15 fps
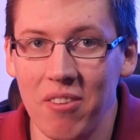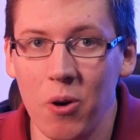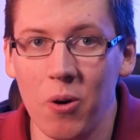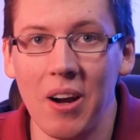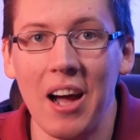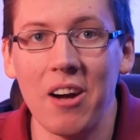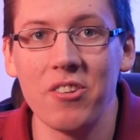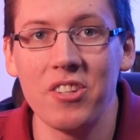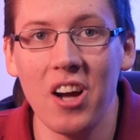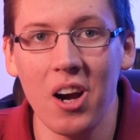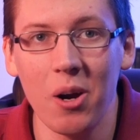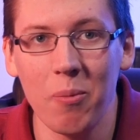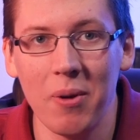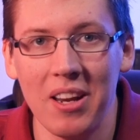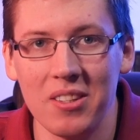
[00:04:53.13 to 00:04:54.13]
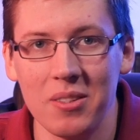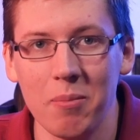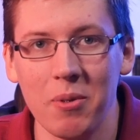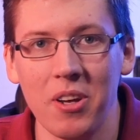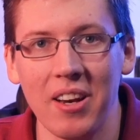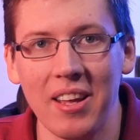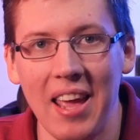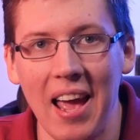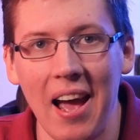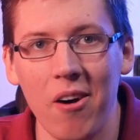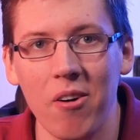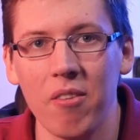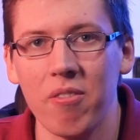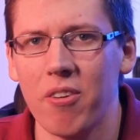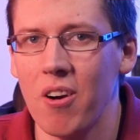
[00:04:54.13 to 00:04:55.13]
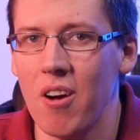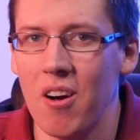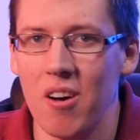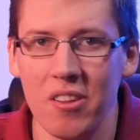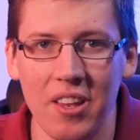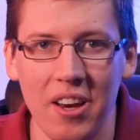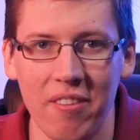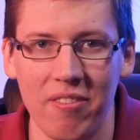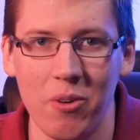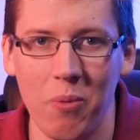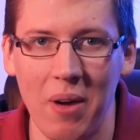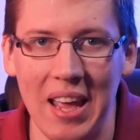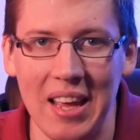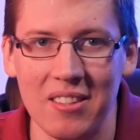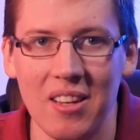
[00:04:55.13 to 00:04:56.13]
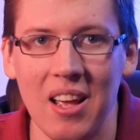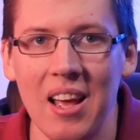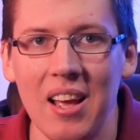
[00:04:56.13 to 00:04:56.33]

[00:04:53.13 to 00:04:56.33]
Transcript: or how Darwinism could account for all the different ways